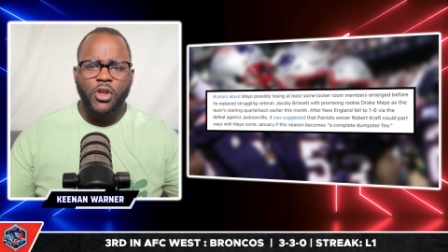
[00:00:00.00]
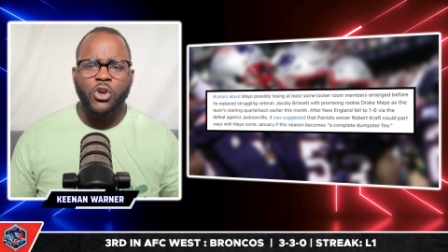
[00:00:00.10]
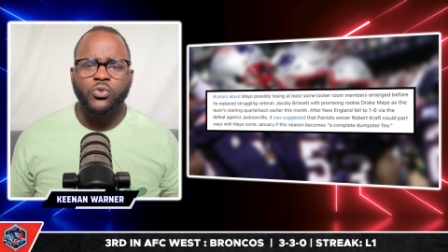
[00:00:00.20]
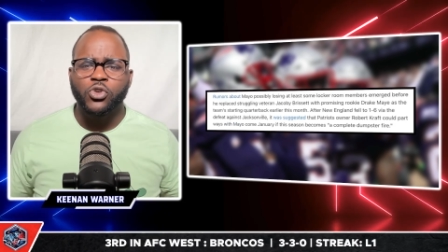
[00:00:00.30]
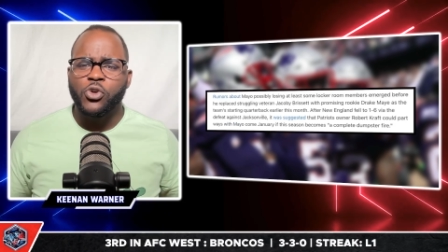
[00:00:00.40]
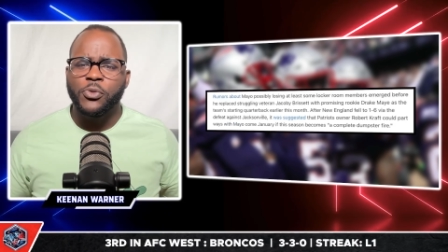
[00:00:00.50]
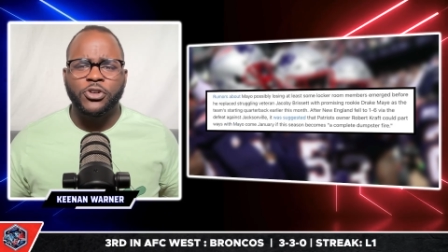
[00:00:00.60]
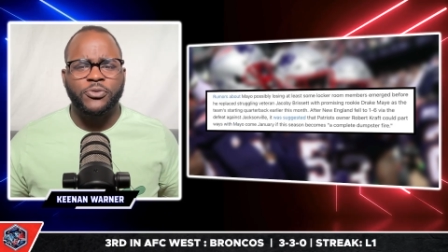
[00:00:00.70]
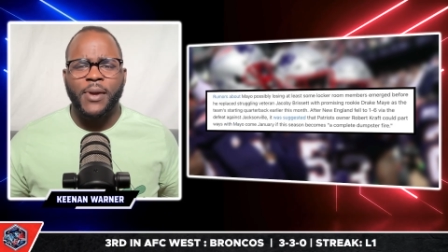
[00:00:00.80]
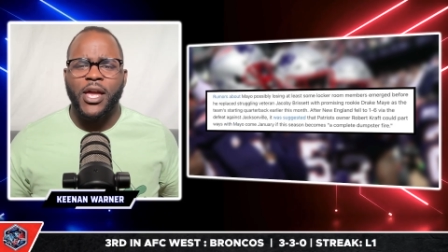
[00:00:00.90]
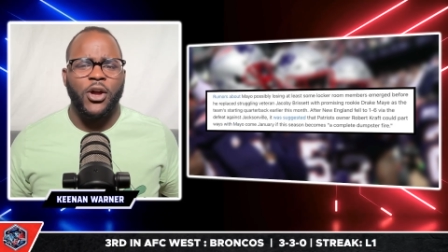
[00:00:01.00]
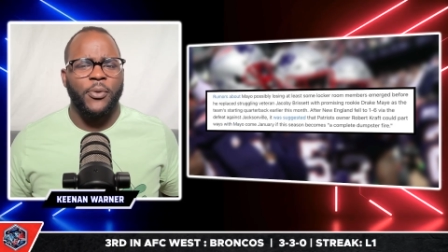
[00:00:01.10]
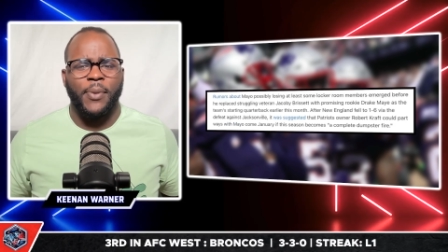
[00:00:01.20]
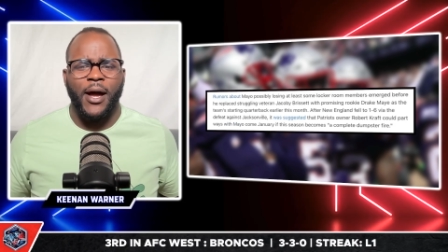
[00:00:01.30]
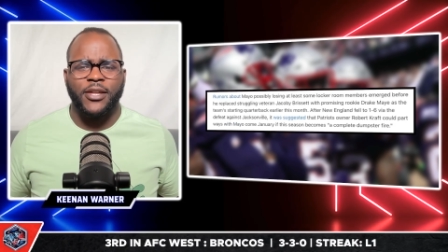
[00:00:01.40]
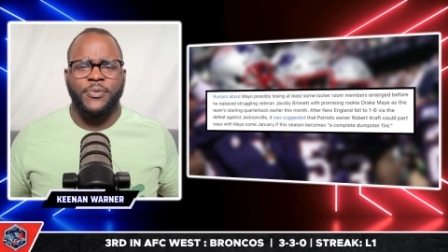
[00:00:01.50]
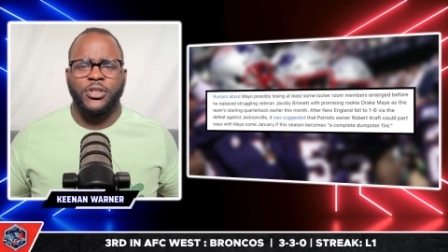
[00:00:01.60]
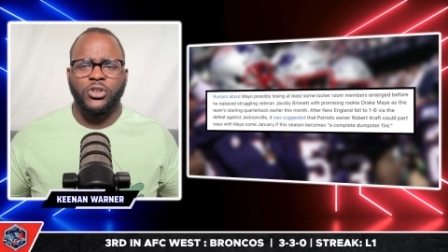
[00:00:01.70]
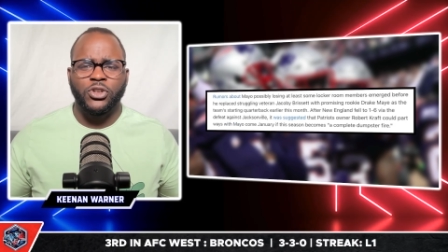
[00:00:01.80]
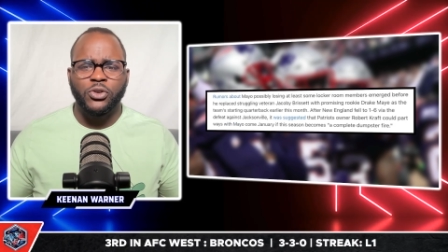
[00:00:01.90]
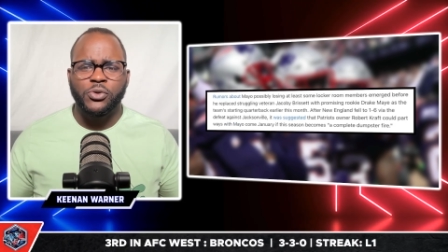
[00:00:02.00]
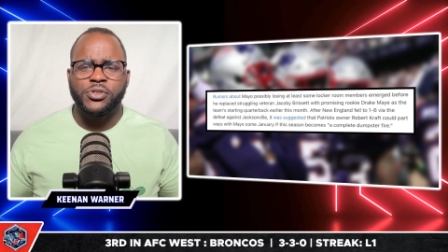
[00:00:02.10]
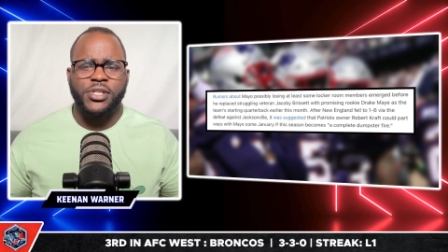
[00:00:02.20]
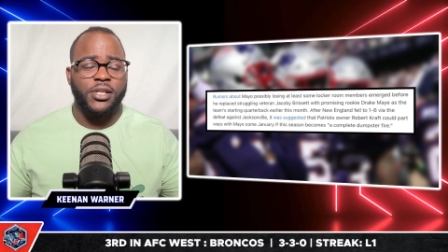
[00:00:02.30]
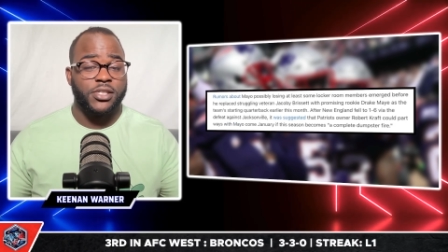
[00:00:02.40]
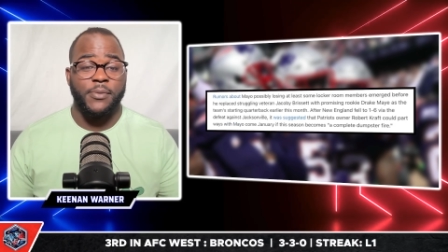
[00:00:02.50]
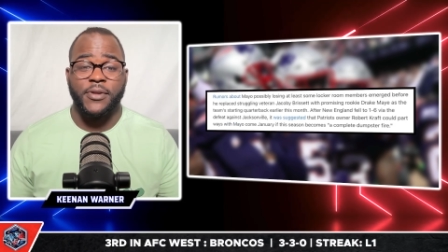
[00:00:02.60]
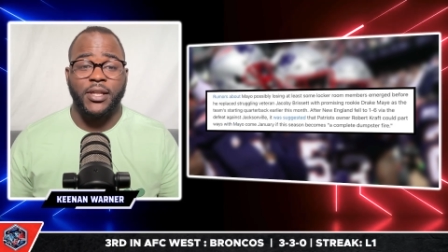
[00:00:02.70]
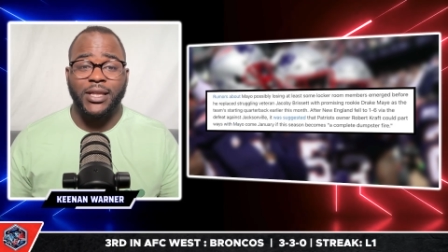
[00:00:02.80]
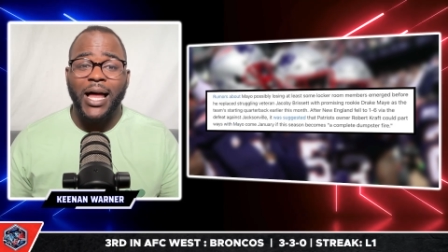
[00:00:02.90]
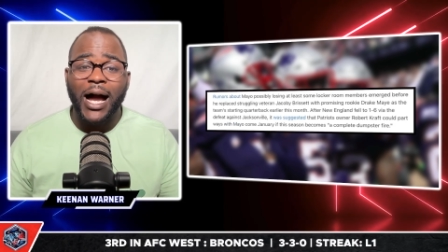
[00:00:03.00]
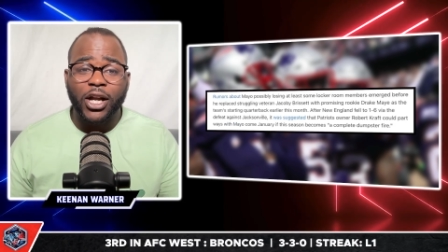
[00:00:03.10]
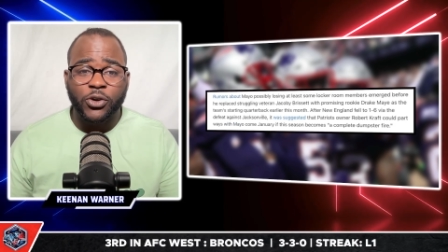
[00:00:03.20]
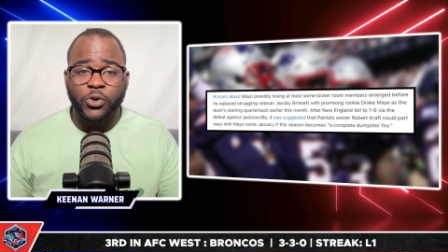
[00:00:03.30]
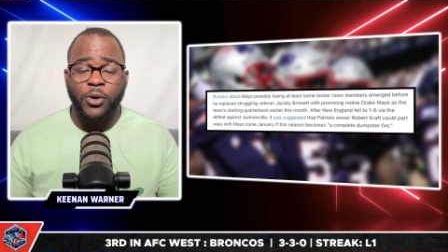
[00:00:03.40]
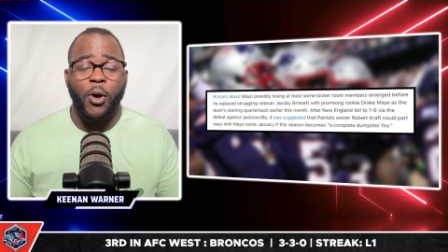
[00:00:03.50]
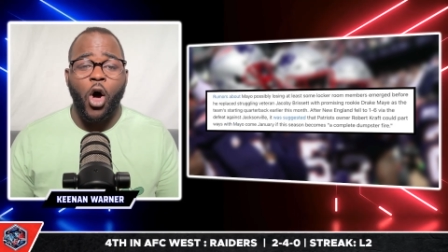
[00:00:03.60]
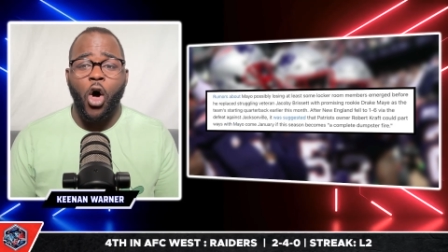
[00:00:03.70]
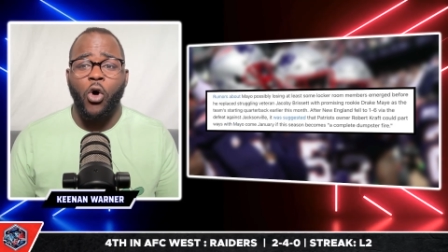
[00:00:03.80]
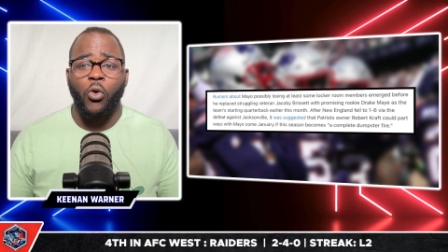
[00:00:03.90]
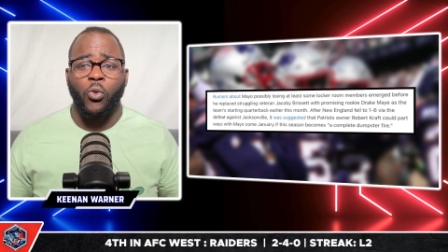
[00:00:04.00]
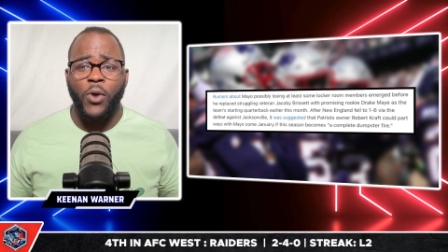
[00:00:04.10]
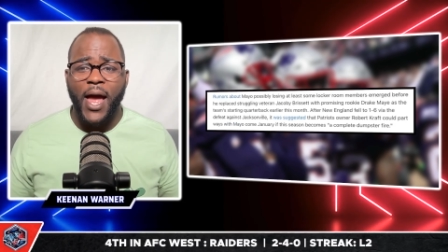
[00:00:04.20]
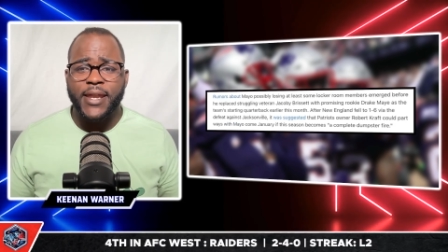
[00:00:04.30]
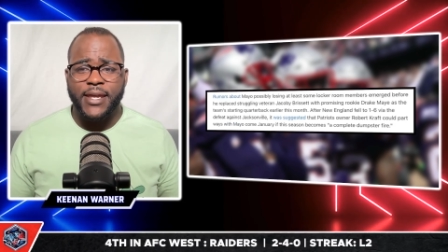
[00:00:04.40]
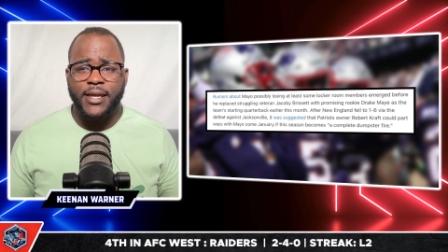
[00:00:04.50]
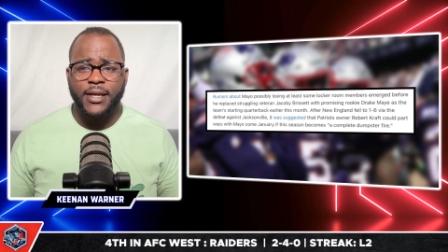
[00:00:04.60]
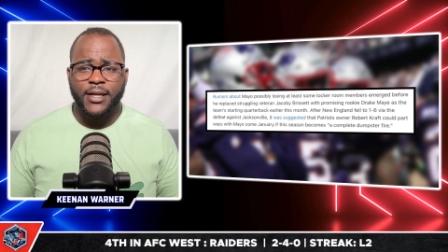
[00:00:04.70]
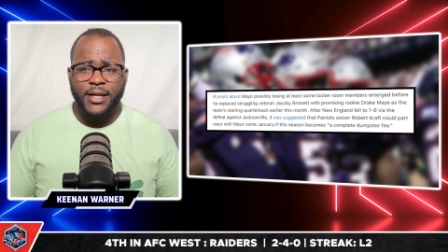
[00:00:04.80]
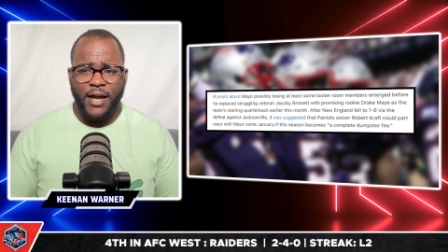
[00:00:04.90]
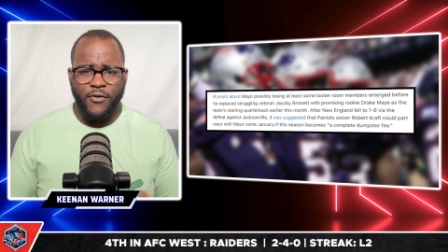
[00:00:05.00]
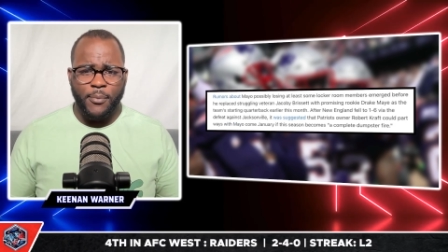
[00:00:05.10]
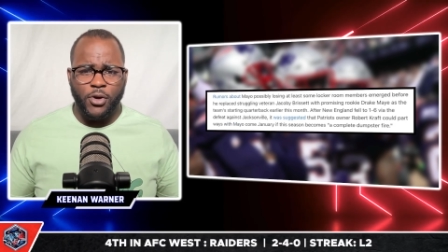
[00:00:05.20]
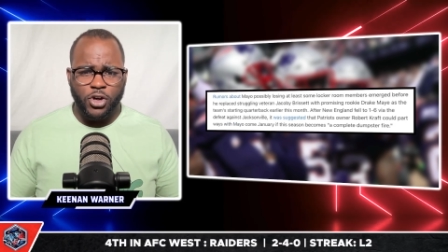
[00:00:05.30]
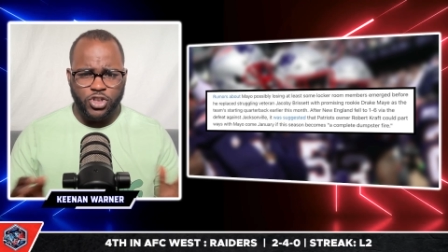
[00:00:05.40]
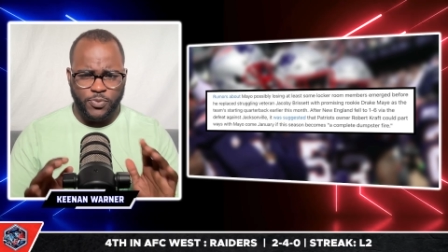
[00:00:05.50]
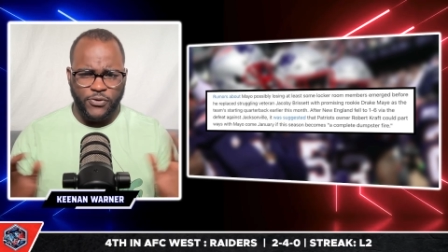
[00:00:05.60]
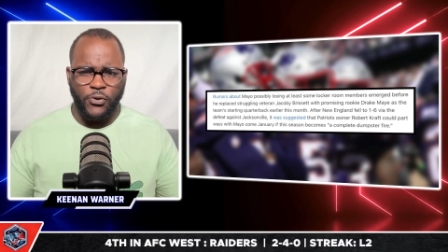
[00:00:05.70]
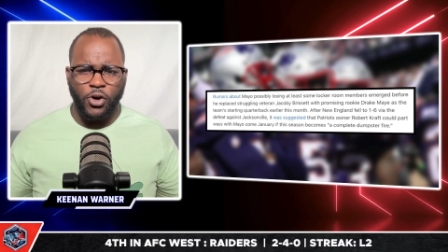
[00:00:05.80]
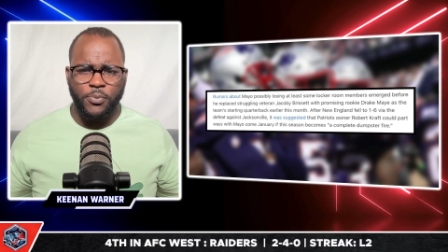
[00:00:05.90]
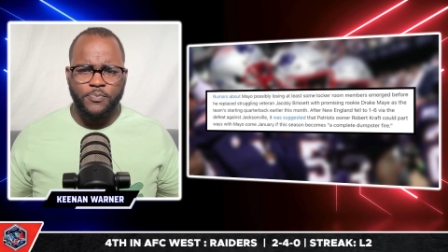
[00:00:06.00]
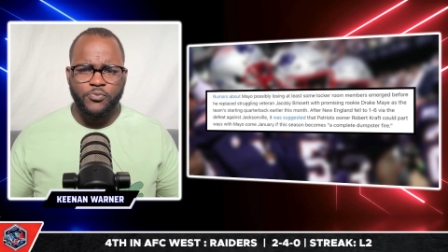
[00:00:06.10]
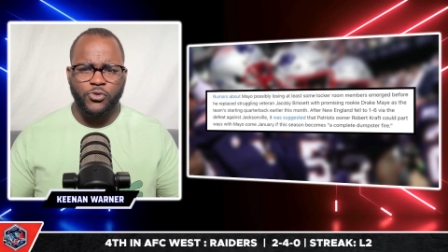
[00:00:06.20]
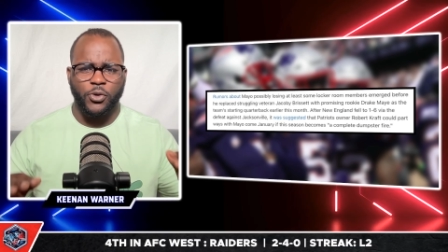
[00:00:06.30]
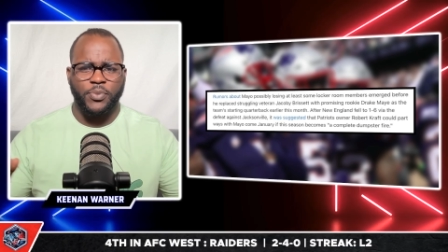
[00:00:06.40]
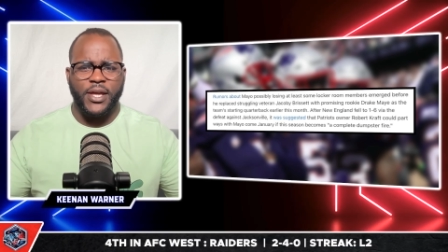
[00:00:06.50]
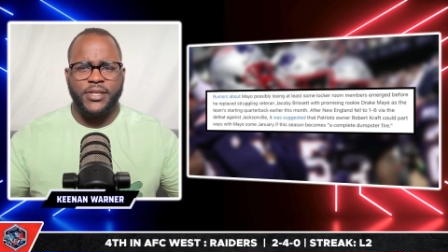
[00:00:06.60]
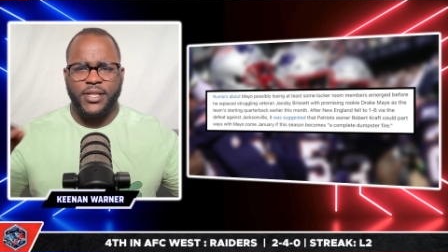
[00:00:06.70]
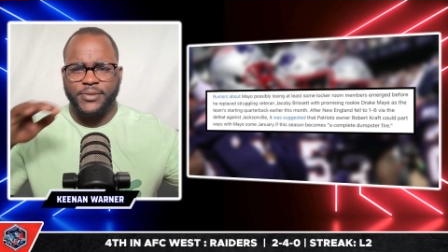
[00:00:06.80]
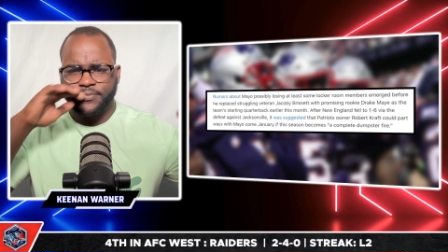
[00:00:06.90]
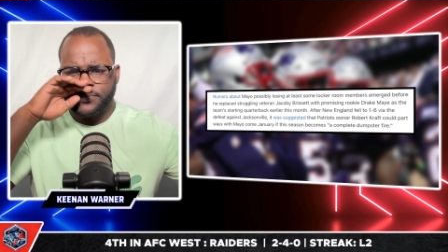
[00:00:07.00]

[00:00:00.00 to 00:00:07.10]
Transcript: Mayo possibly losing some of the locker room already have emerged before replacing